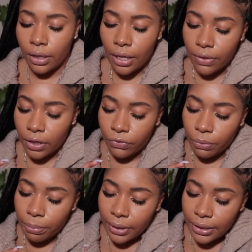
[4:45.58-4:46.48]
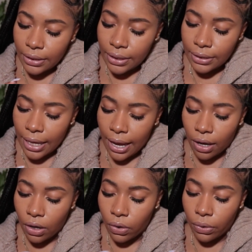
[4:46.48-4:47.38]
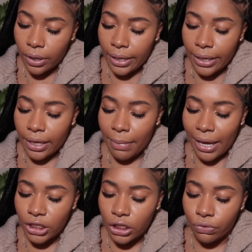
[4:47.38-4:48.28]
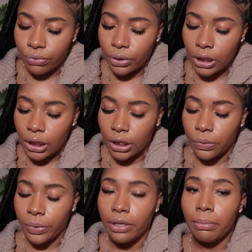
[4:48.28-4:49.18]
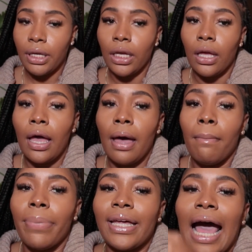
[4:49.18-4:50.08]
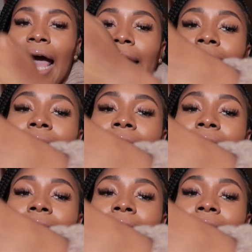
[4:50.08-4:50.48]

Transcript: and then if you blend this out, it matches really good with me. But I'd